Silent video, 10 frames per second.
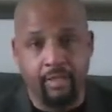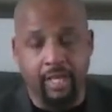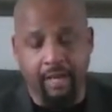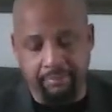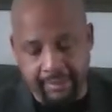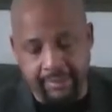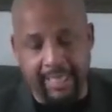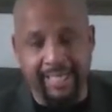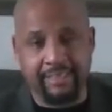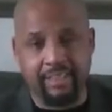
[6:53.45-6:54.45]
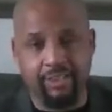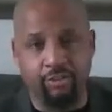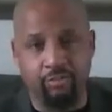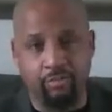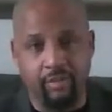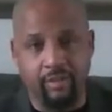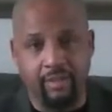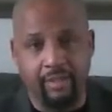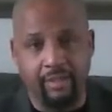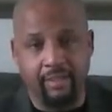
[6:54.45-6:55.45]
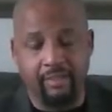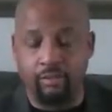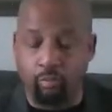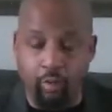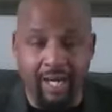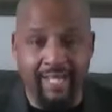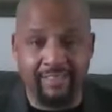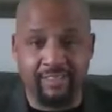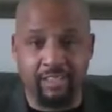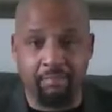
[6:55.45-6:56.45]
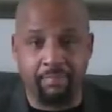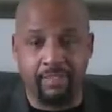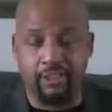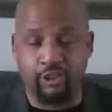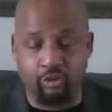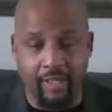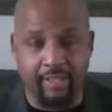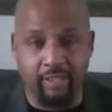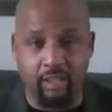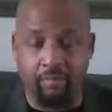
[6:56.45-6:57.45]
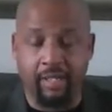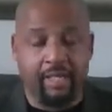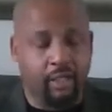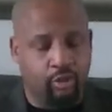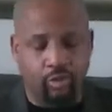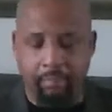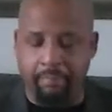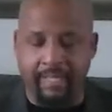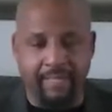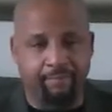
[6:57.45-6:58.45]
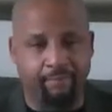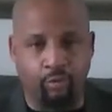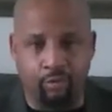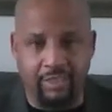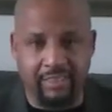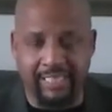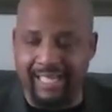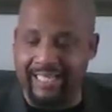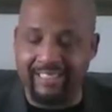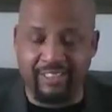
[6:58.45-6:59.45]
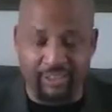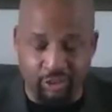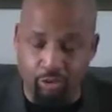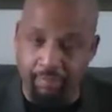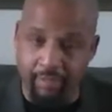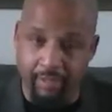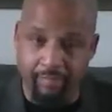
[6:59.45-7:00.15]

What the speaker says: I'm just asking you to wise up and to straighten up. Quit being foolish and acting stupid.